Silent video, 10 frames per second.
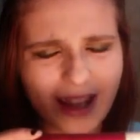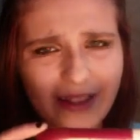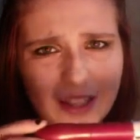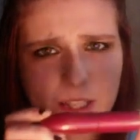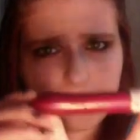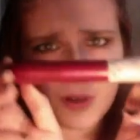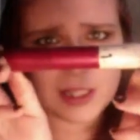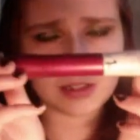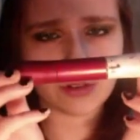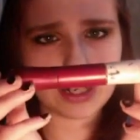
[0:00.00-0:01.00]
I think it
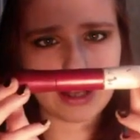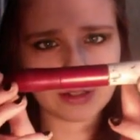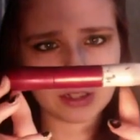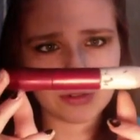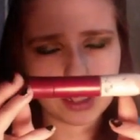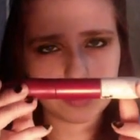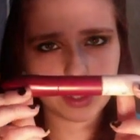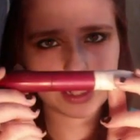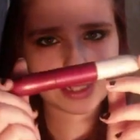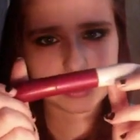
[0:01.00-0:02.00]
was L'Oreal 2
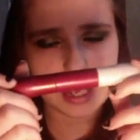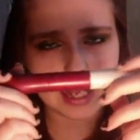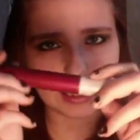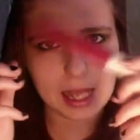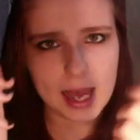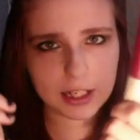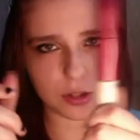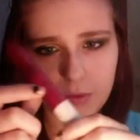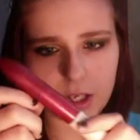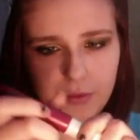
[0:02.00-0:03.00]
Double Extend
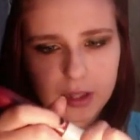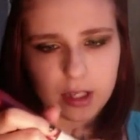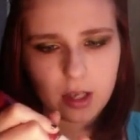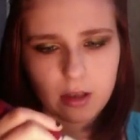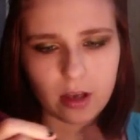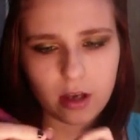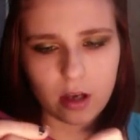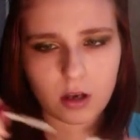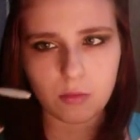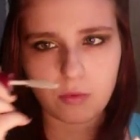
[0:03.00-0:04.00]
Lash one with a
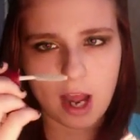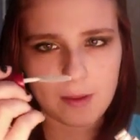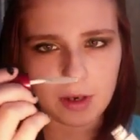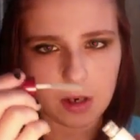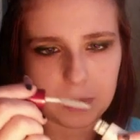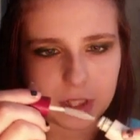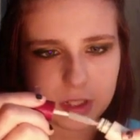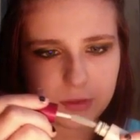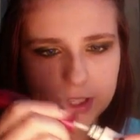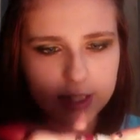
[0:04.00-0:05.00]
primer, but
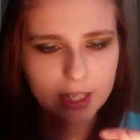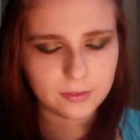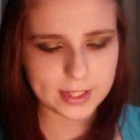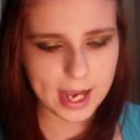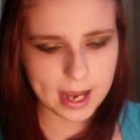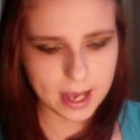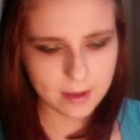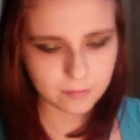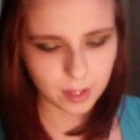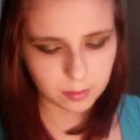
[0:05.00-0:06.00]
just for the sake of
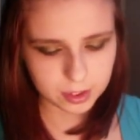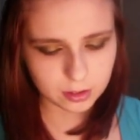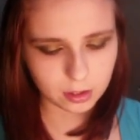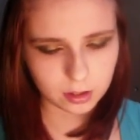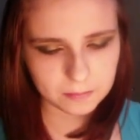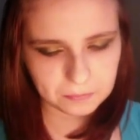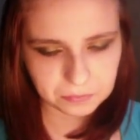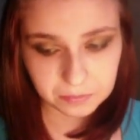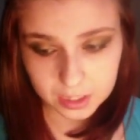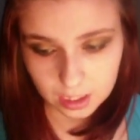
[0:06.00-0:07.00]
time, I'm just going to
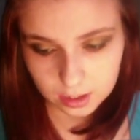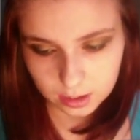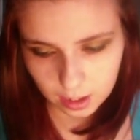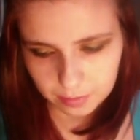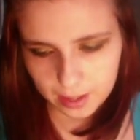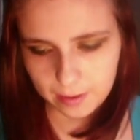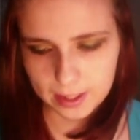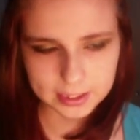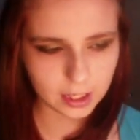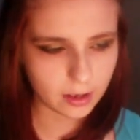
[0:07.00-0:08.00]
start applying my
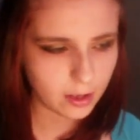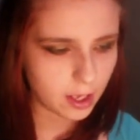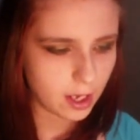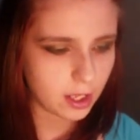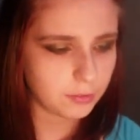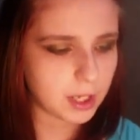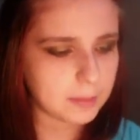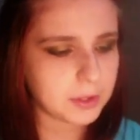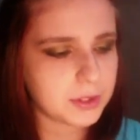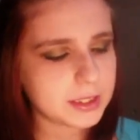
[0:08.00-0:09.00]
mascara. The one
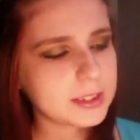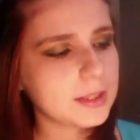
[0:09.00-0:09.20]
I'm using,